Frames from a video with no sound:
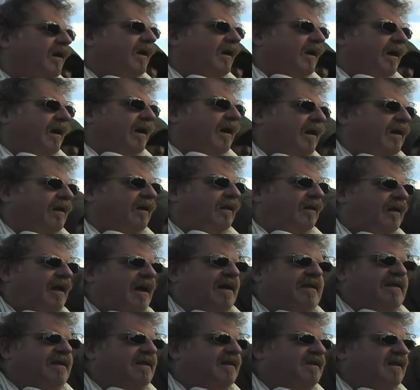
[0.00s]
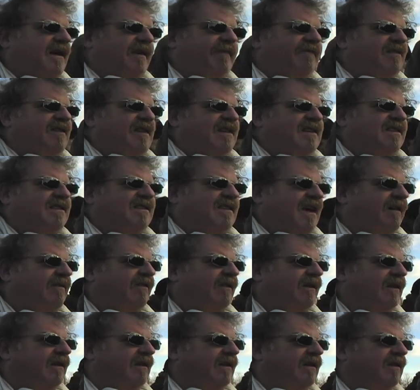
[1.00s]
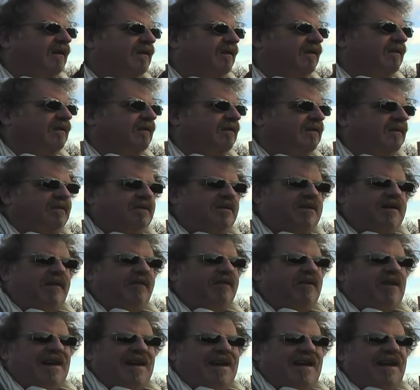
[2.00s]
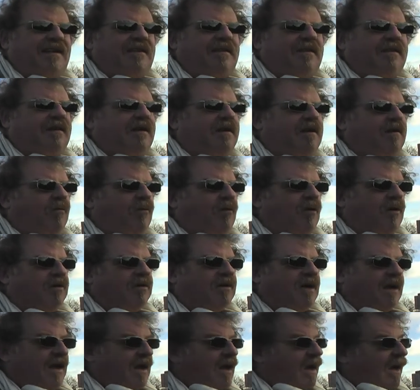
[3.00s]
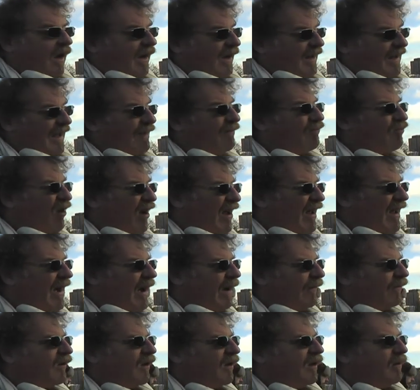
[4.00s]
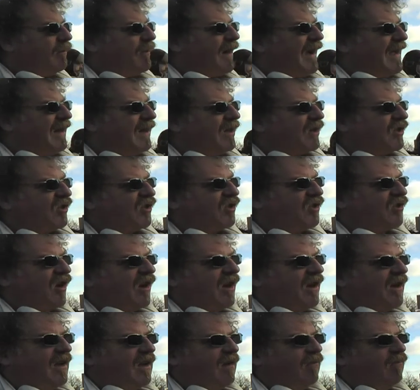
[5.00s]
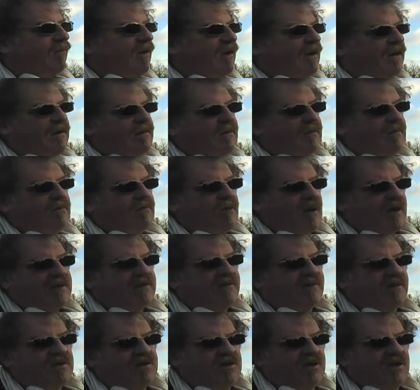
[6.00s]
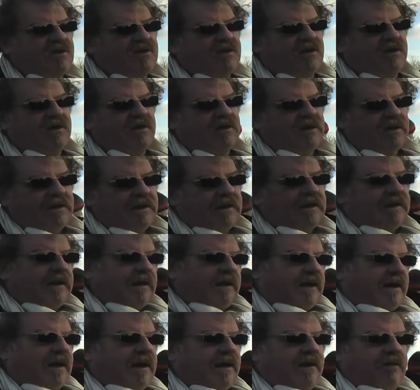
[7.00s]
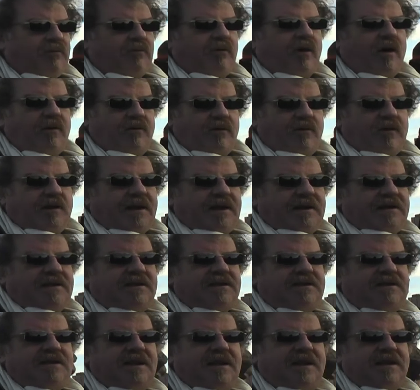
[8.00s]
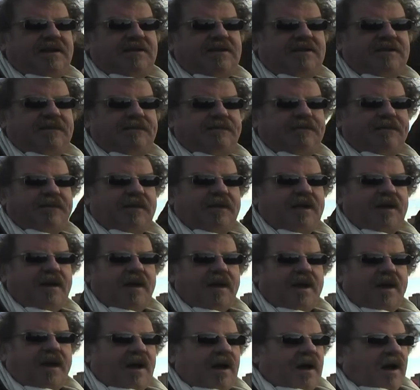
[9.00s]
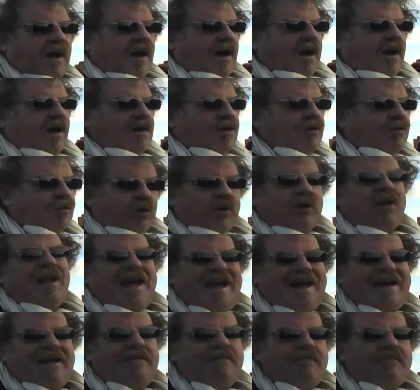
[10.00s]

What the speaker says: in 1977 or 78, I think it was. It came right after the miners' strike in West Virginia and throughout the United States. You learn